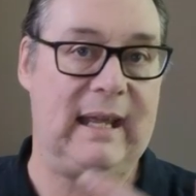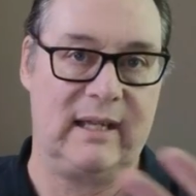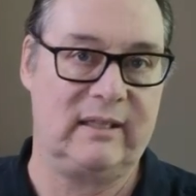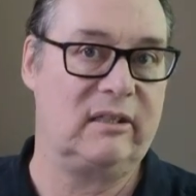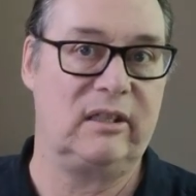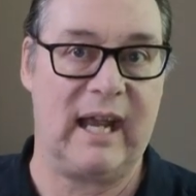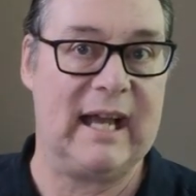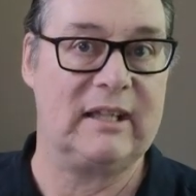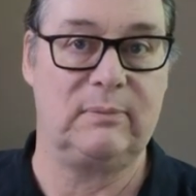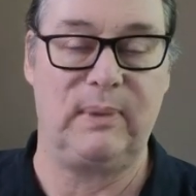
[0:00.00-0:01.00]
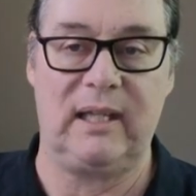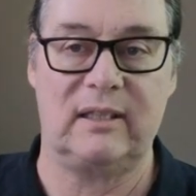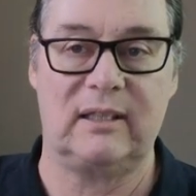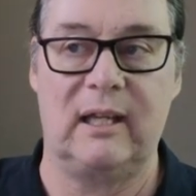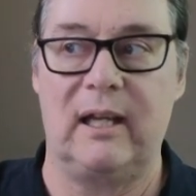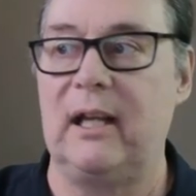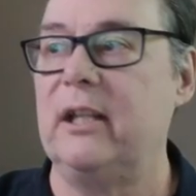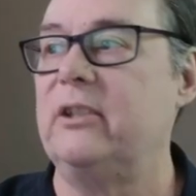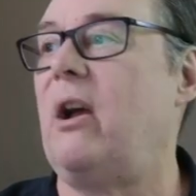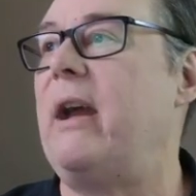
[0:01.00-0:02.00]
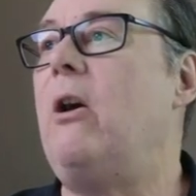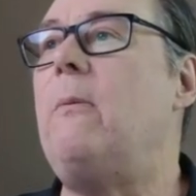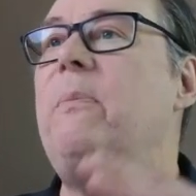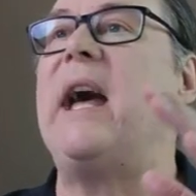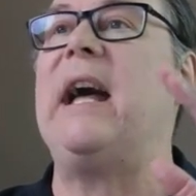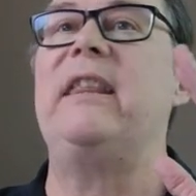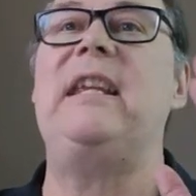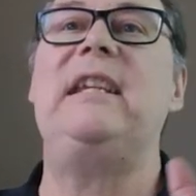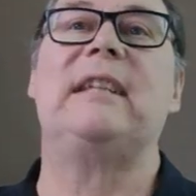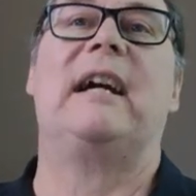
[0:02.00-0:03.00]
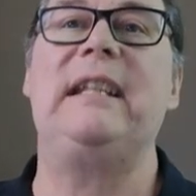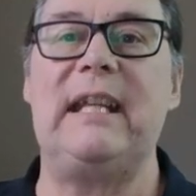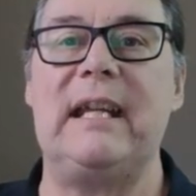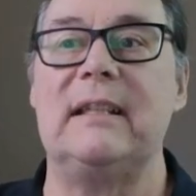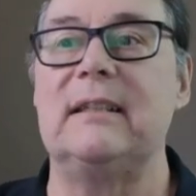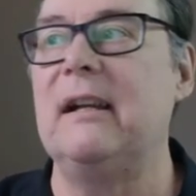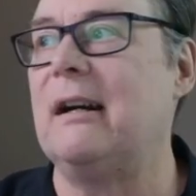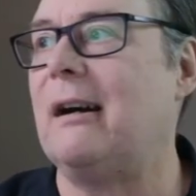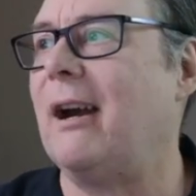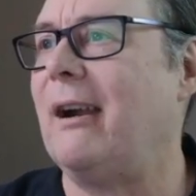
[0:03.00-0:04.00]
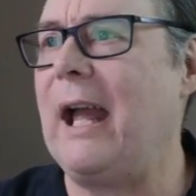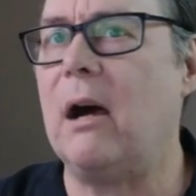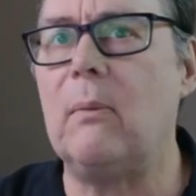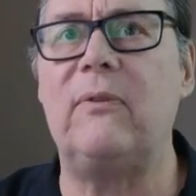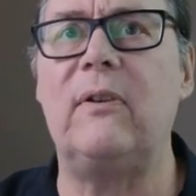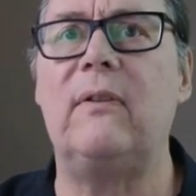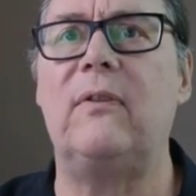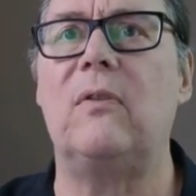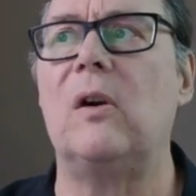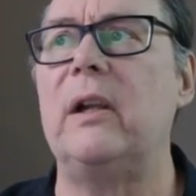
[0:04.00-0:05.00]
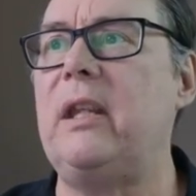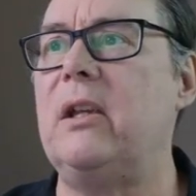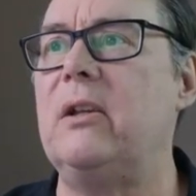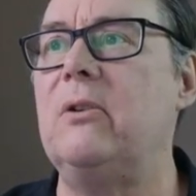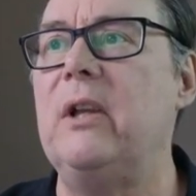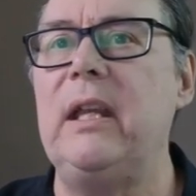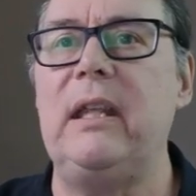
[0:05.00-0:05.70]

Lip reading: as a jazz piece. So I hope that these ideas are helpful for you.